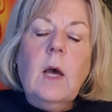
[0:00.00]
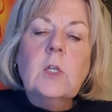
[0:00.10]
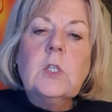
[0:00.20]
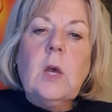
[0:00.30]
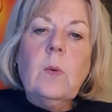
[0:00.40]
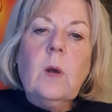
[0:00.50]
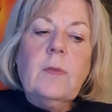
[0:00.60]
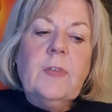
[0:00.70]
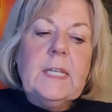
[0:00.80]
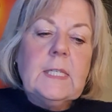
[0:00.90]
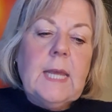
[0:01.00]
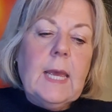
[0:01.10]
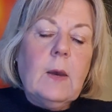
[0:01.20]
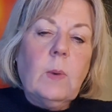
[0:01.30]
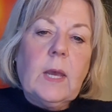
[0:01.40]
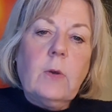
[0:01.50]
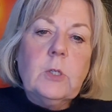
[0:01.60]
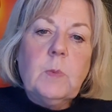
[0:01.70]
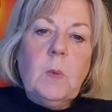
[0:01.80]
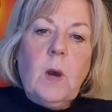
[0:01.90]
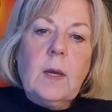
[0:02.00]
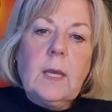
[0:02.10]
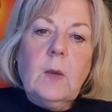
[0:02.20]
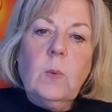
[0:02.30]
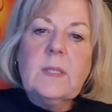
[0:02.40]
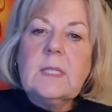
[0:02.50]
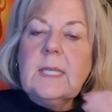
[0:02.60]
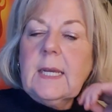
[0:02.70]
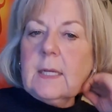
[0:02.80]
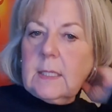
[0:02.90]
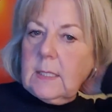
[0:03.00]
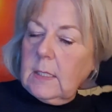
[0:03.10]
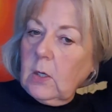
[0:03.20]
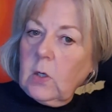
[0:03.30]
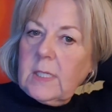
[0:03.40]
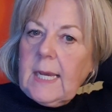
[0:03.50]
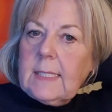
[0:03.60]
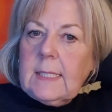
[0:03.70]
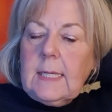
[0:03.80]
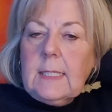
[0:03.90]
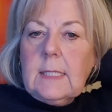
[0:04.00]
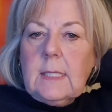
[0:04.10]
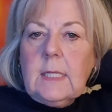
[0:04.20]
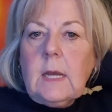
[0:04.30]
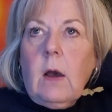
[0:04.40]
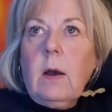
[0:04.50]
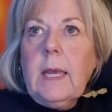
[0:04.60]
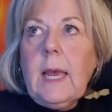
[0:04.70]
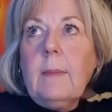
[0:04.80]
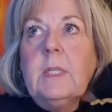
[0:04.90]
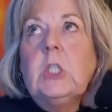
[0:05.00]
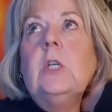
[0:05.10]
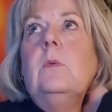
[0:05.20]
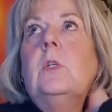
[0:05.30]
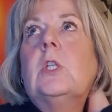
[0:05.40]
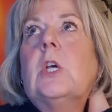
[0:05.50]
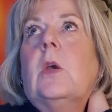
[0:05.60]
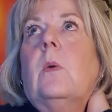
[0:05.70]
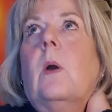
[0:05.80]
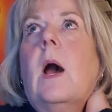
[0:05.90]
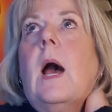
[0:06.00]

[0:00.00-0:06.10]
So this year we're going to be working with six goddesses that I am attuned to